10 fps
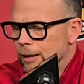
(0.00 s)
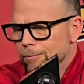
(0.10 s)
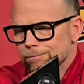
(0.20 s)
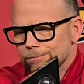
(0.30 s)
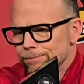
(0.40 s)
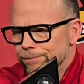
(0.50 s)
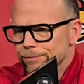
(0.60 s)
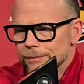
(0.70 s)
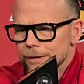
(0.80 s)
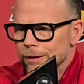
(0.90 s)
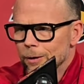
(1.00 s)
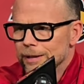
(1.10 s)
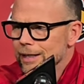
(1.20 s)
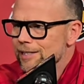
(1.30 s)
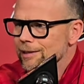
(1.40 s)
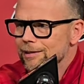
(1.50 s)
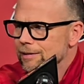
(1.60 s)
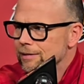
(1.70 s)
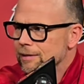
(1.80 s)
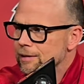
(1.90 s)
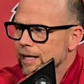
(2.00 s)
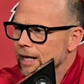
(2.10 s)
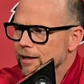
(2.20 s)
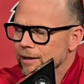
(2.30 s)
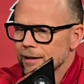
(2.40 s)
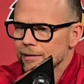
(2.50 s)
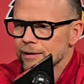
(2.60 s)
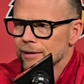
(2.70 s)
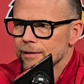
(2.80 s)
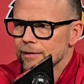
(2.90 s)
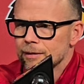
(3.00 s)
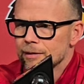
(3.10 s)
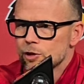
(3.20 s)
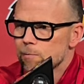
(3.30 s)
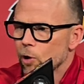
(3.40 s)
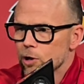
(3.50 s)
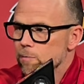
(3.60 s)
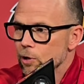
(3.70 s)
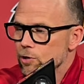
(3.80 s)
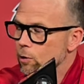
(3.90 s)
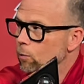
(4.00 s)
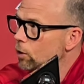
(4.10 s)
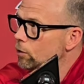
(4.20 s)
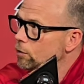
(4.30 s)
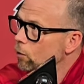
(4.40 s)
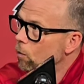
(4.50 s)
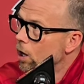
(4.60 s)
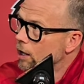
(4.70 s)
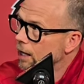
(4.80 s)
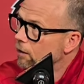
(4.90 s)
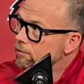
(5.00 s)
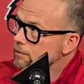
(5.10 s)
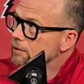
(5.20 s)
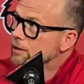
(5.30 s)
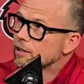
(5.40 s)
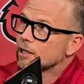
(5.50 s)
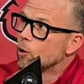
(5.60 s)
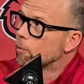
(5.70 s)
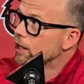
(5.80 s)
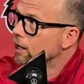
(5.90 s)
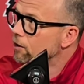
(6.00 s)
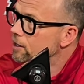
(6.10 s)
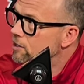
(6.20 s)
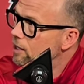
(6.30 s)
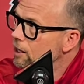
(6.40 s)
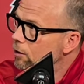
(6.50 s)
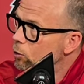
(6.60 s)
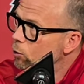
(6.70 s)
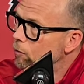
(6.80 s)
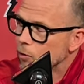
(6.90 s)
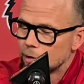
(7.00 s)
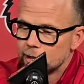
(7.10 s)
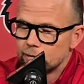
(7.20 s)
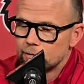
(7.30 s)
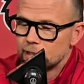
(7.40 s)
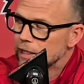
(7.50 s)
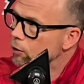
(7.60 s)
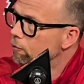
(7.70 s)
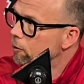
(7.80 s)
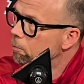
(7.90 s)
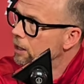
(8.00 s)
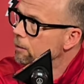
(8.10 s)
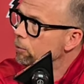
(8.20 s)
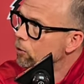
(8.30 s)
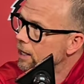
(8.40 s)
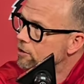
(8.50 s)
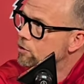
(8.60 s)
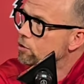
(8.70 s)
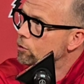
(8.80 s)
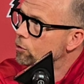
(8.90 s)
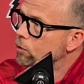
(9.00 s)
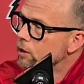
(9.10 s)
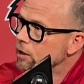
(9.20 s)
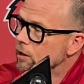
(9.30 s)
You know, it doesn't take the smartest person in the world to walk out into the open air in the city of Louisville and hear from people as to